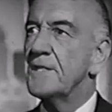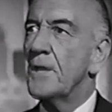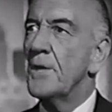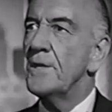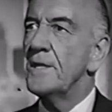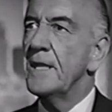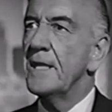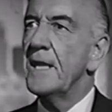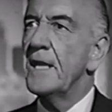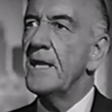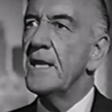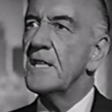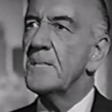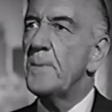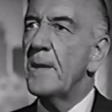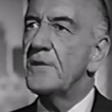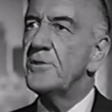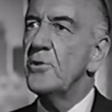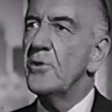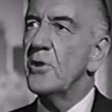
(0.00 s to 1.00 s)
Well, I certainly didn't
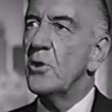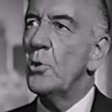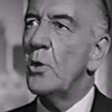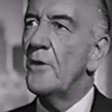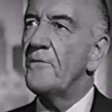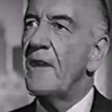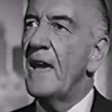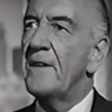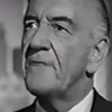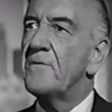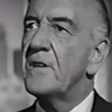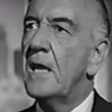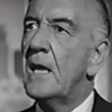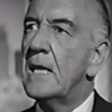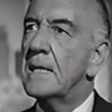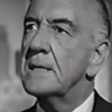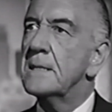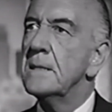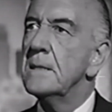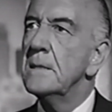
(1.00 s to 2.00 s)
expect you to go off
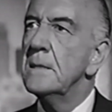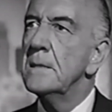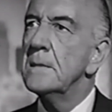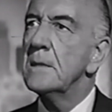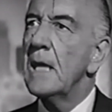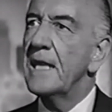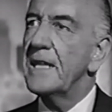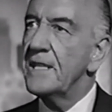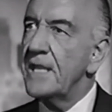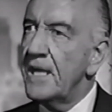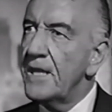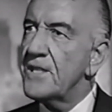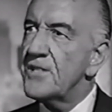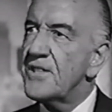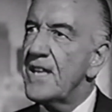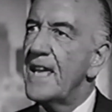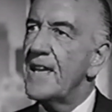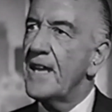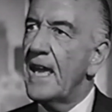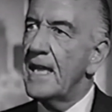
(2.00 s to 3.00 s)
half-cocked. I can
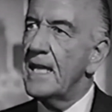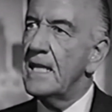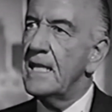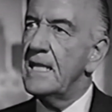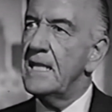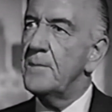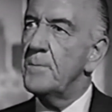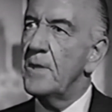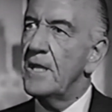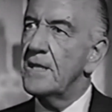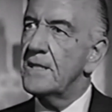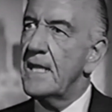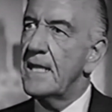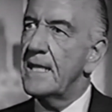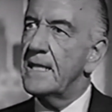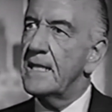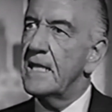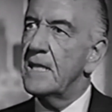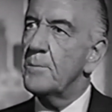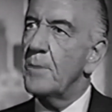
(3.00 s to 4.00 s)
understand Eileen being
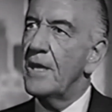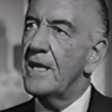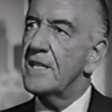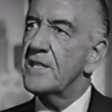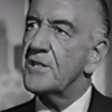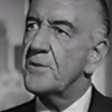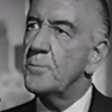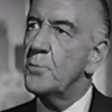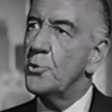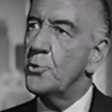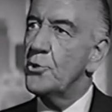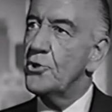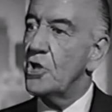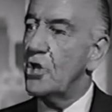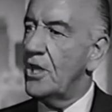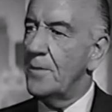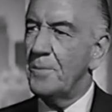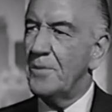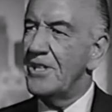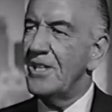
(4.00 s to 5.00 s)
taken in by his smooth
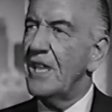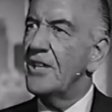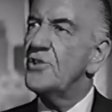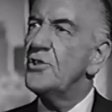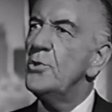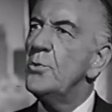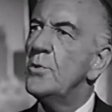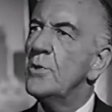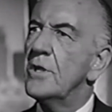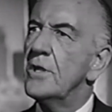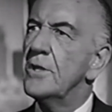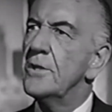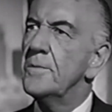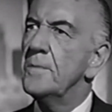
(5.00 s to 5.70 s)
charm, but not you,